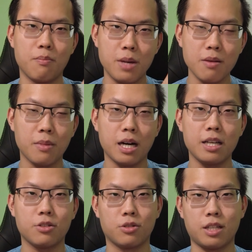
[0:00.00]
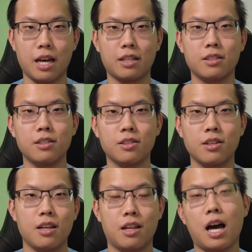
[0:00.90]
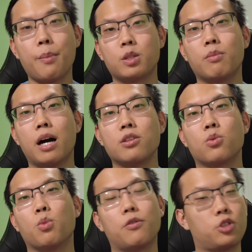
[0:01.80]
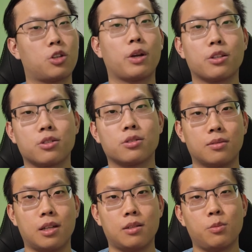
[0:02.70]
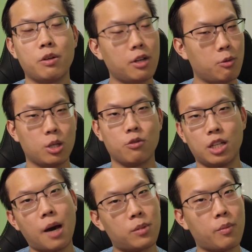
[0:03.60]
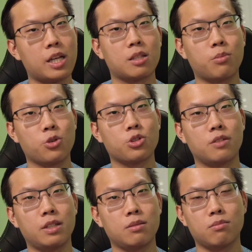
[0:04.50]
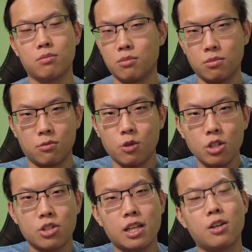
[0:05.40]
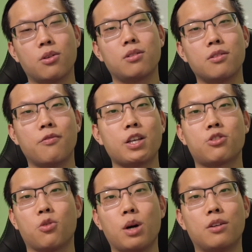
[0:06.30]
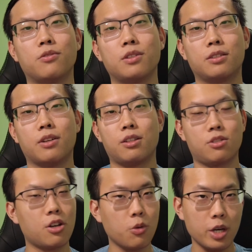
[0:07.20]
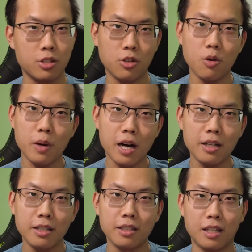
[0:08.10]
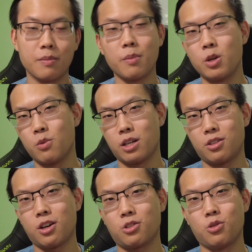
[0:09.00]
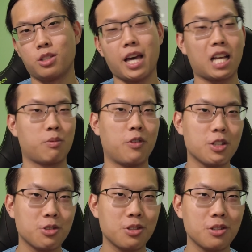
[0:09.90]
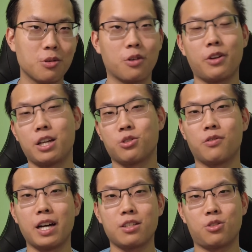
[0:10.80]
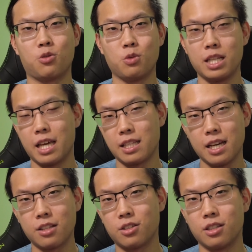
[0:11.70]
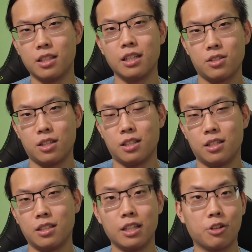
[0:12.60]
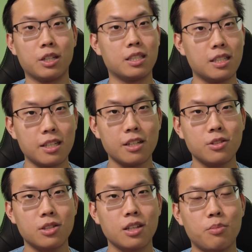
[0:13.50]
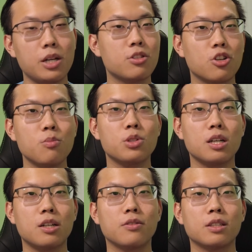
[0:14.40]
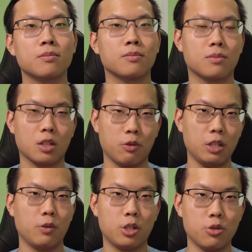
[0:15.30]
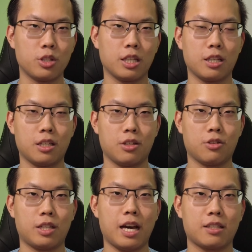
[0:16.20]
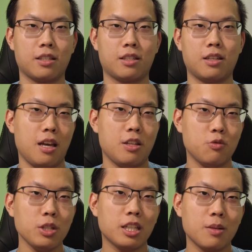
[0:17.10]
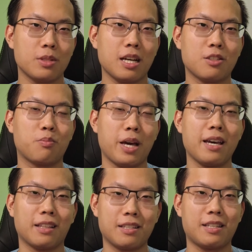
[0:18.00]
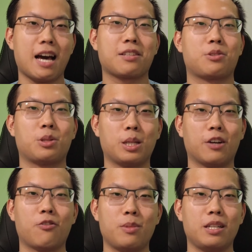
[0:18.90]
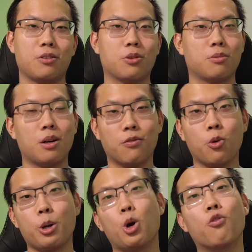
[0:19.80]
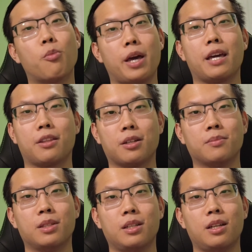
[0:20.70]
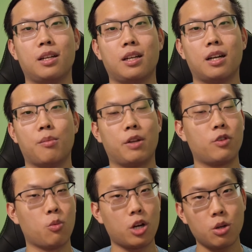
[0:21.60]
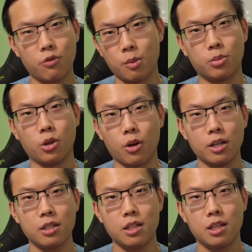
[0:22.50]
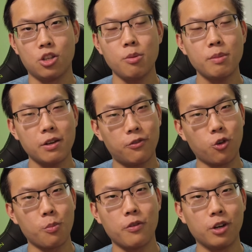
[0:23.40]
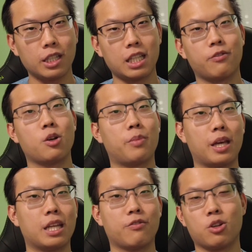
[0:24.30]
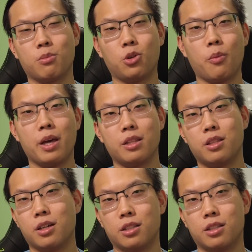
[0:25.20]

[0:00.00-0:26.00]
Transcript: minimize your taxes and optimize wealth generation, right? We already went over the optimizing portion of it. Really just gotta invest your wealth, right? There's other ways to go about it, and then maybe you wanna talk to a tax professional or a financial advisor to really get down to the nitty-gritty details. But in terms of really reducing your taxes, it really comes down to paying less taxes to the government or avoid overpaying them. And if you're working with an employer, you remember that form you filled out at the very beginning of your employment, the